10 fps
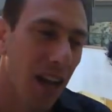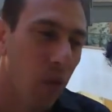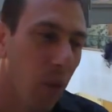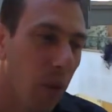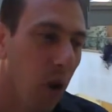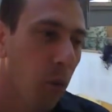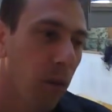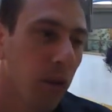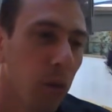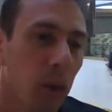What we're
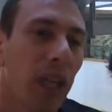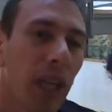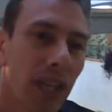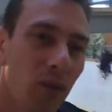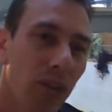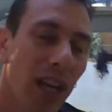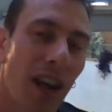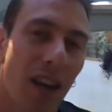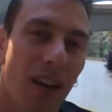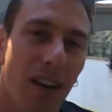hoping to bring is really
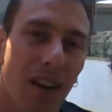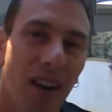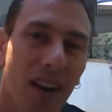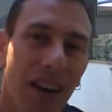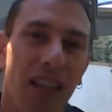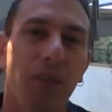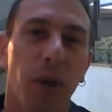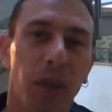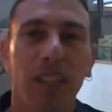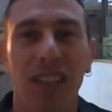our
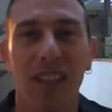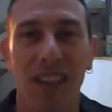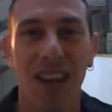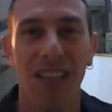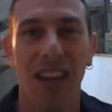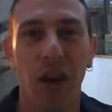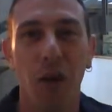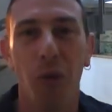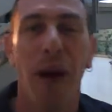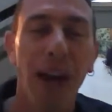expertise, let's say,
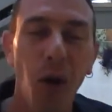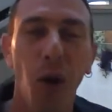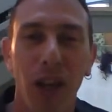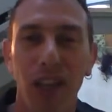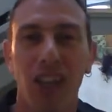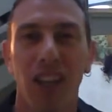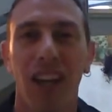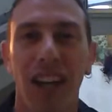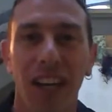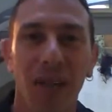or my knowledge
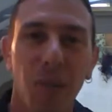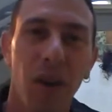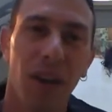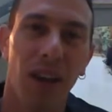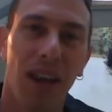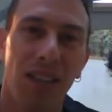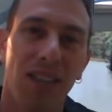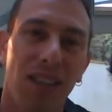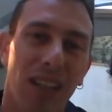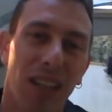
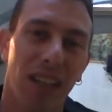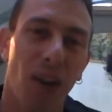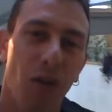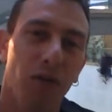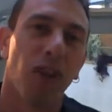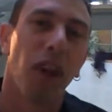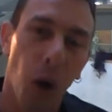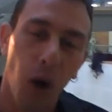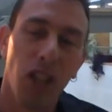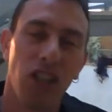of
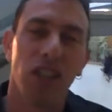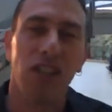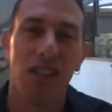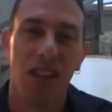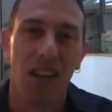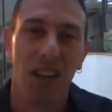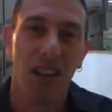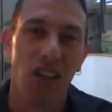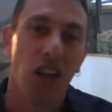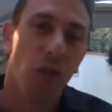technologies,
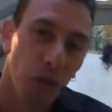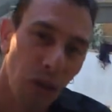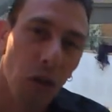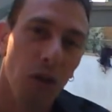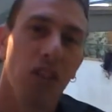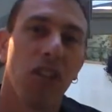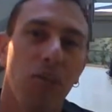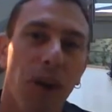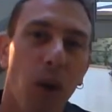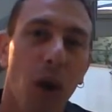general technologies,
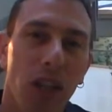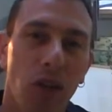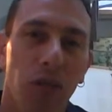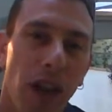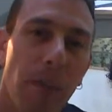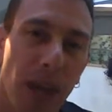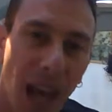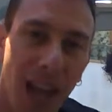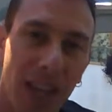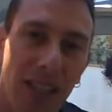my knowledge of
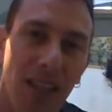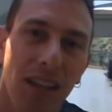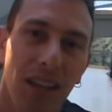APIs.